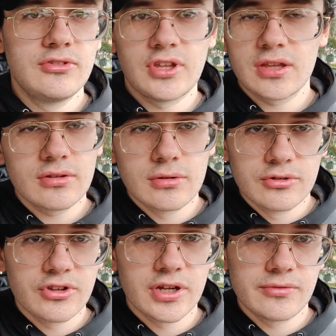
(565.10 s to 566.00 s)

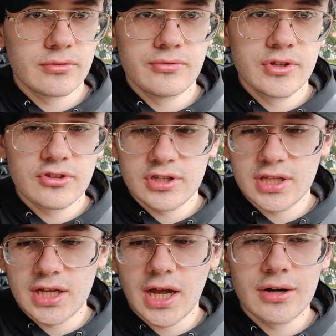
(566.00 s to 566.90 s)
technical stuff or things like
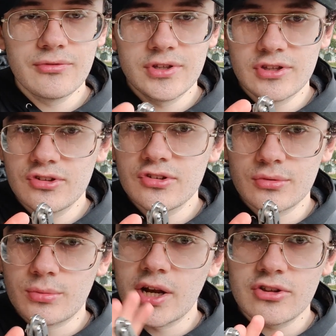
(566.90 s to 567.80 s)
that, I don't think this is
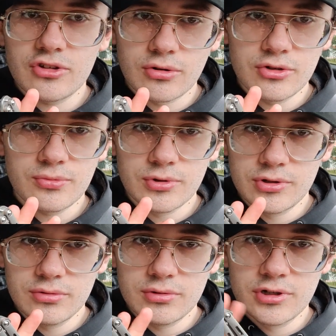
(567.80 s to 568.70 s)
the right choice for
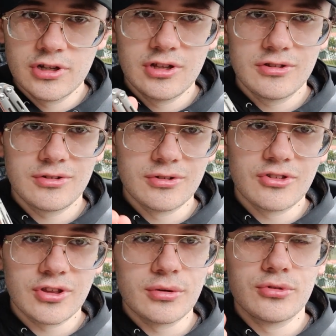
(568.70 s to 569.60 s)
you, because
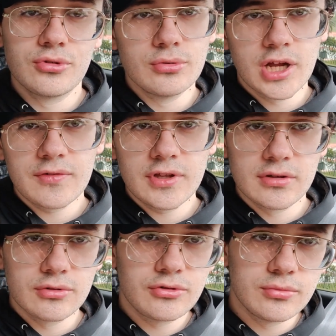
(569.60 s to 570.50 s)
it's a little too heavy, a
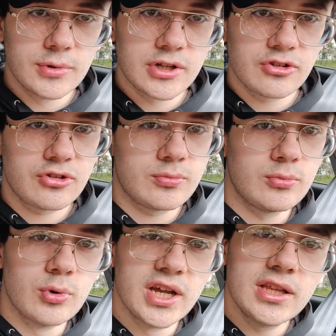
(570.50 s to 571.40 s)
little too much
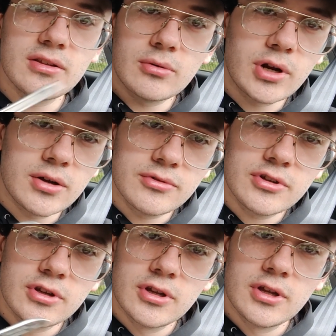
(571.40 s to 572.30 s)
weight
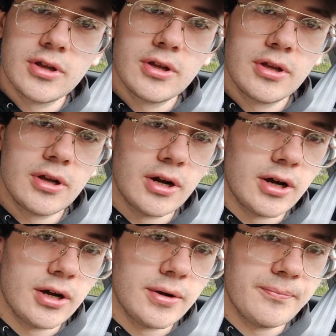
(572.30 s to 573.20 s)
around.
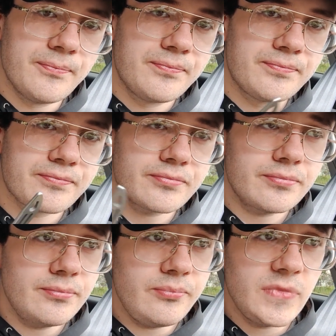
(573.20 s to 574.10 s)

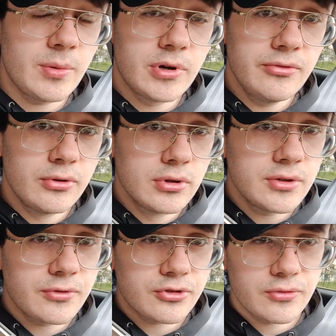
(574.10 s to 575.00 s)
But if you're
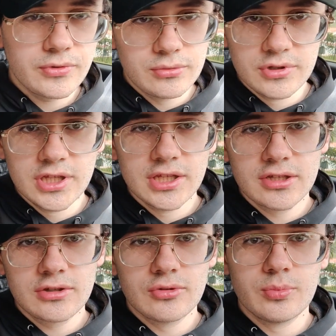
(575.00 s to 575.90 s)
looking for something
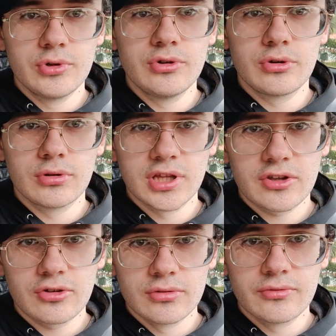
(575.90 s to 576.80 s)
unique to put in your
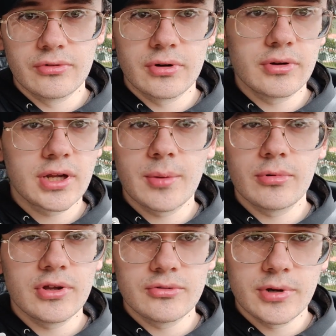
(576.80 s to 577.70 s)
collection for a
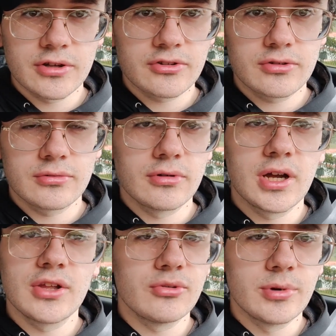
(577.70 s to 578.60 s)
couple $100,
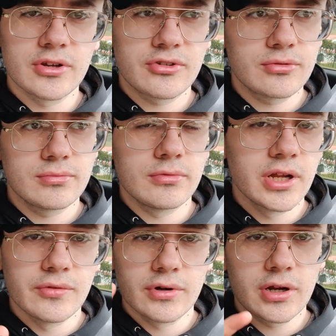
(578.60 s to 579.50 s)
no, $100,
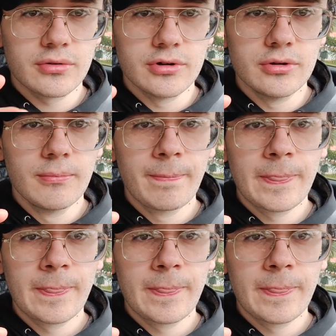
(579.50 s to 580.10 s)
whatever, I don't know,